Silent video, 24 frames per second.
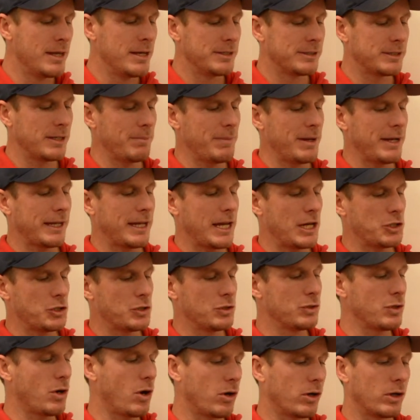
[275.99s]
Some
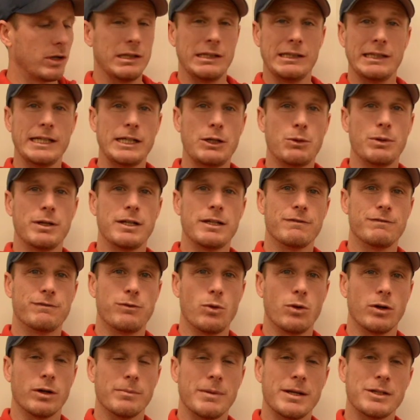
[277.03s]
medications are liquid in
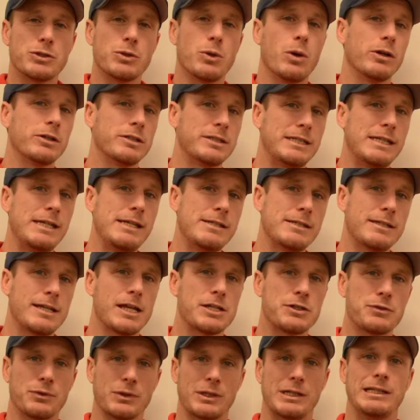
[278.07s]
form, and so our C
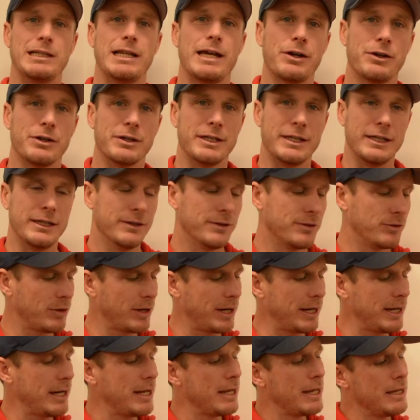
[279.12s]
stands for clarity,
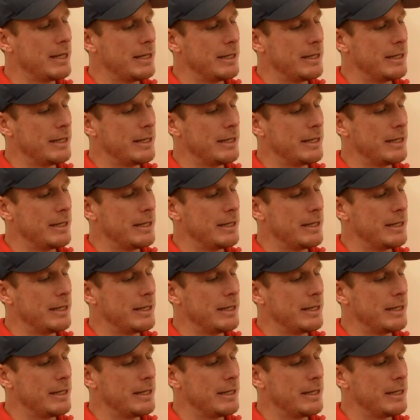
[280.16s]
right?